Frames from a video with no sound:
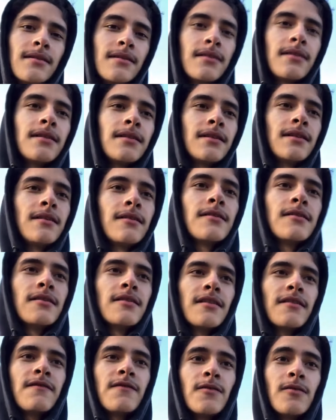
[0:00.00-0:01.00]
Out here
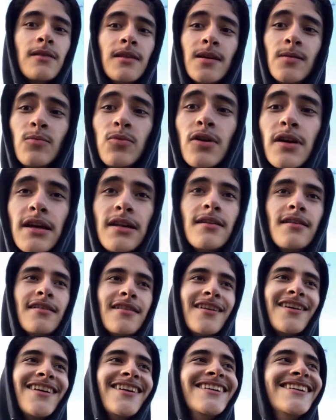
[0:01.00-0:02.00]
I feel liberated,
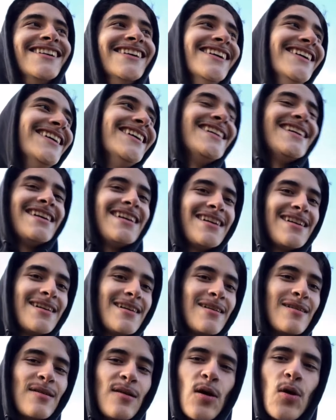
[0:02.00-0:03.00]

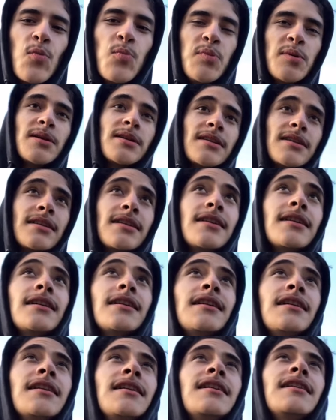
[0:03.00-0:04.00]
open,
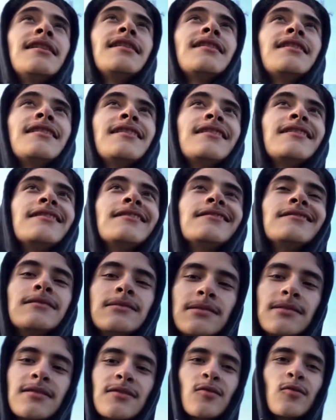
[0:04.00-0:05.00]
and
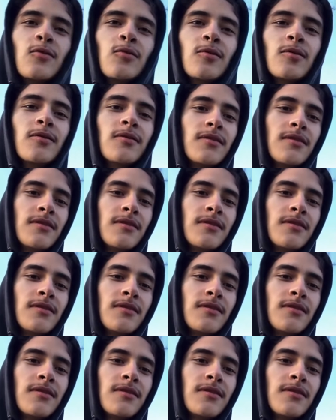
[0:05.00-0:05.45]
it's cool.